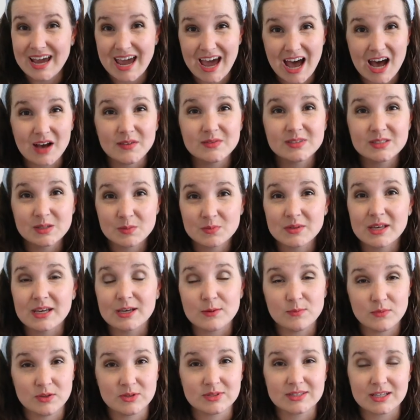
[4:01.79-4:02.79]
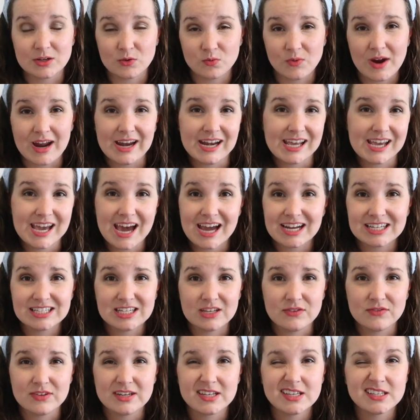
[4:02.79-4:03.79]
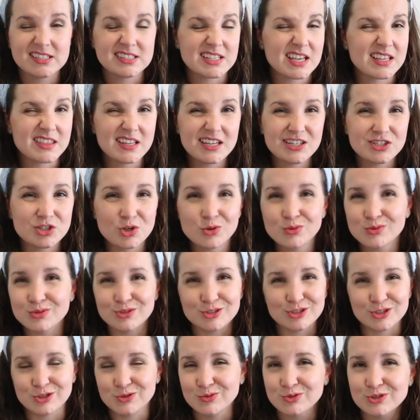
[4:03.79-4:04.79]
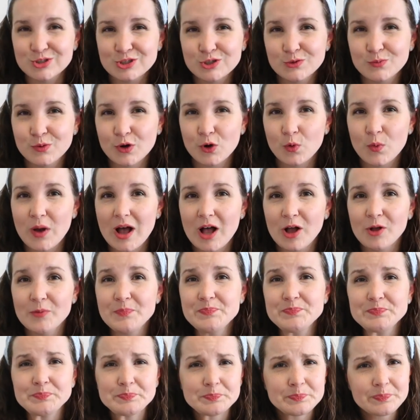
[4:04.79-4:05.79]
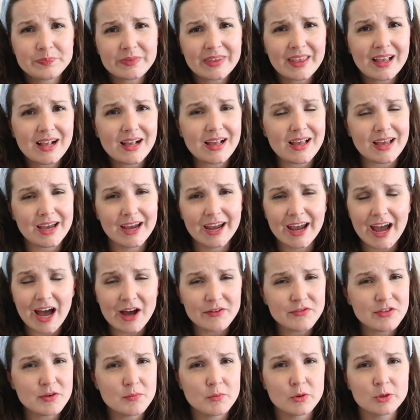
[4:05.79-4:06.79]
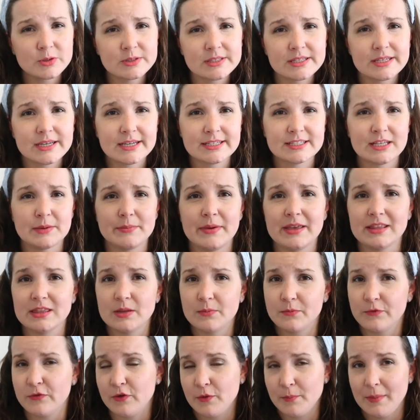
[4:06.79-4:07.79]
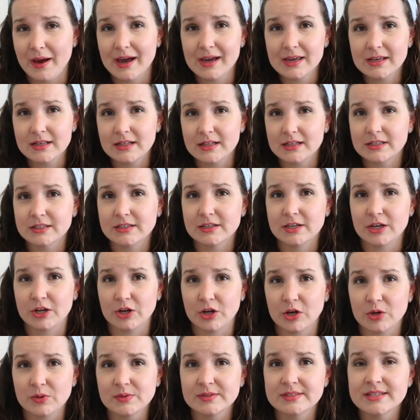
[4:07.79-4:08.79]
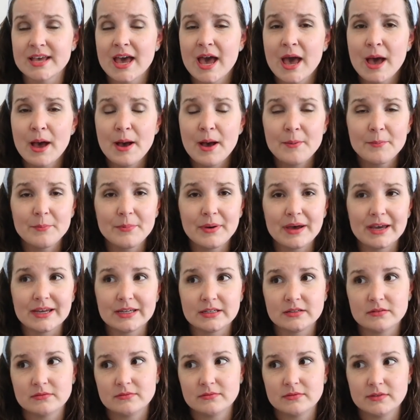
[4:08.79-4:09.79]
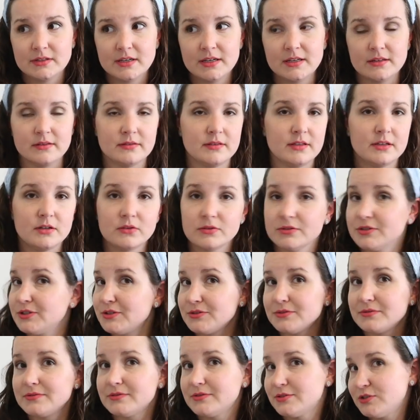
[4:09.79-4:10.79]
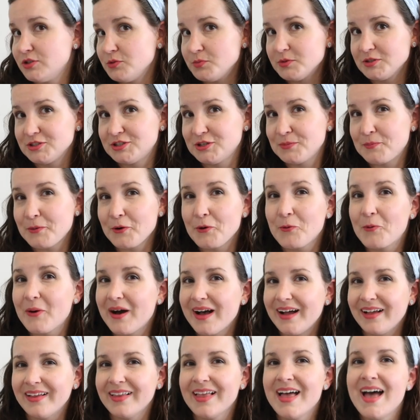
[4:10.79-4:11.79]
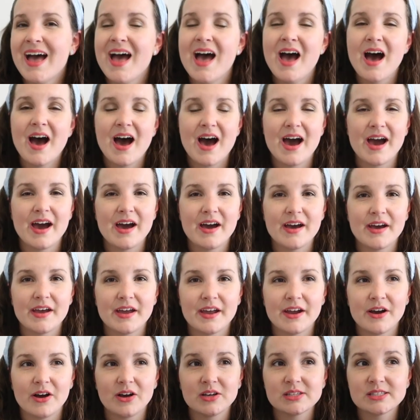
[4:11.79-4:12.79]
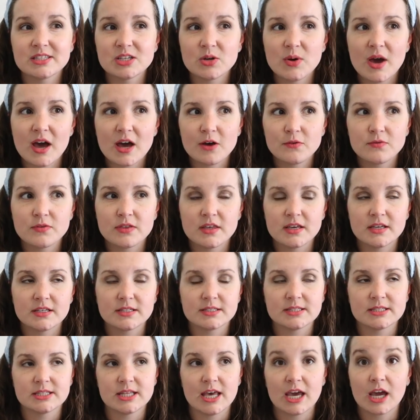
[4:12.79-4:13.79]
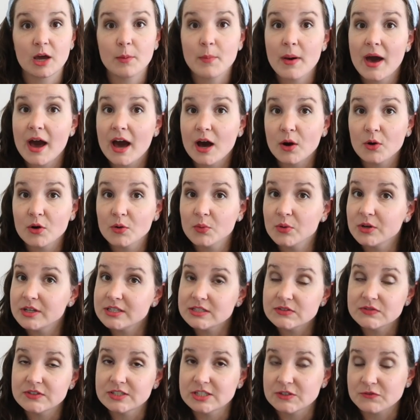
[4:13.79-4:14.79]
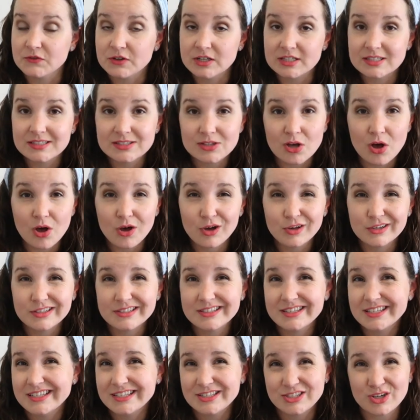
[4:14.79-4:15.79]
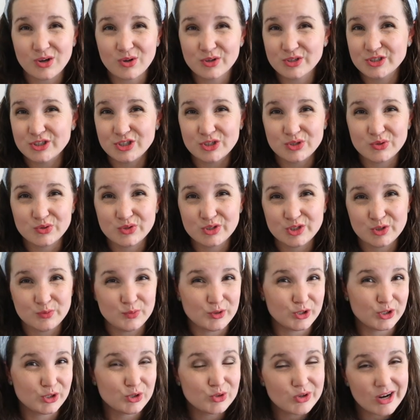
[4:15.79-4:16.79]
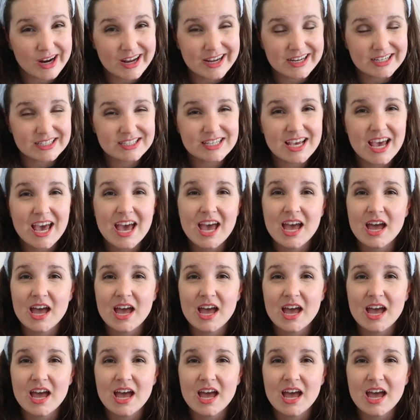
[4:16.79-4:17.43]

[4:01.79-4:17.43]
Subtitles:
I have some like music writing activities and they don't do super well. I have them mostly because I made them for my kiddos, but again, they don't do super well. I also have things like PowerPoints for different songs that don't do super great.